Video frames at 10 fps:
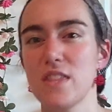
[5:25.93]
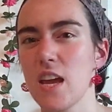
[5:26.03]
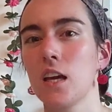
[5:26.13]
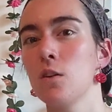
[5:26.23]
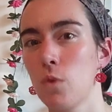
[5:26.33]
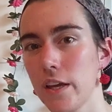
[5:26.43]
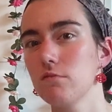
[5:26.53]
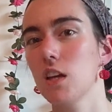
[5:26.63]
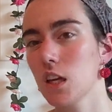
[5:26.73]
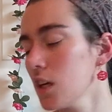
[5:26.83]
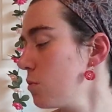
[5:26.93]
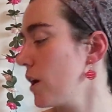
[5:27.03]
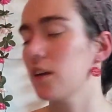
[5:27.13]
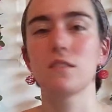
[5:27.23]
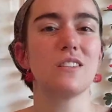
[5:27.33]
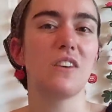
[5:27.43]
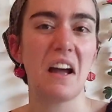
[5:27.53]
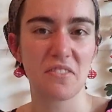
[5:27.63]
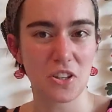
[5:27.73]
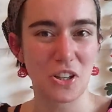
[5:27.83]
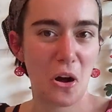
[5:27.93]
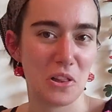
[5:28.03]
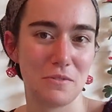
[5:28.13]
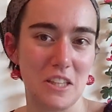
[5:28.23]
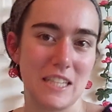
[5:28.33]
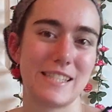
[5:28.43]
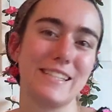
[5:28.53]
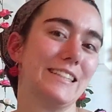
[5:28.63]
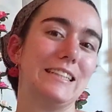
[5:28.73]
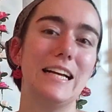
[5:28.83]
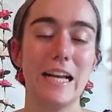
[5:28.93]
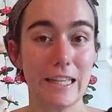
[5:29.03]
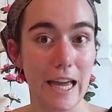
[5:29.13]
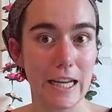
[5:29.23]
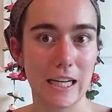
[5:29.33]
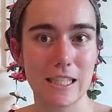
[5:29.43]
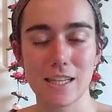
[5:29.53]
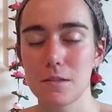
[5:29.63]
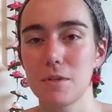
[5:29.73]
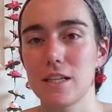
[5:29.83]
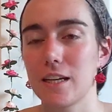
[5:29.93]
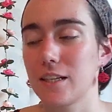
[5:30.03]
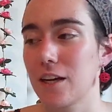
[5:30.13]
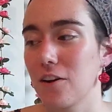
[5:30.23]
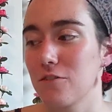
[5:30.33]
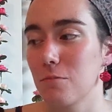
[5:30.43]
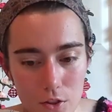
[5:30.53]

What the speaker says: it can wait. It can wait until after all of this chaos has been taken care of.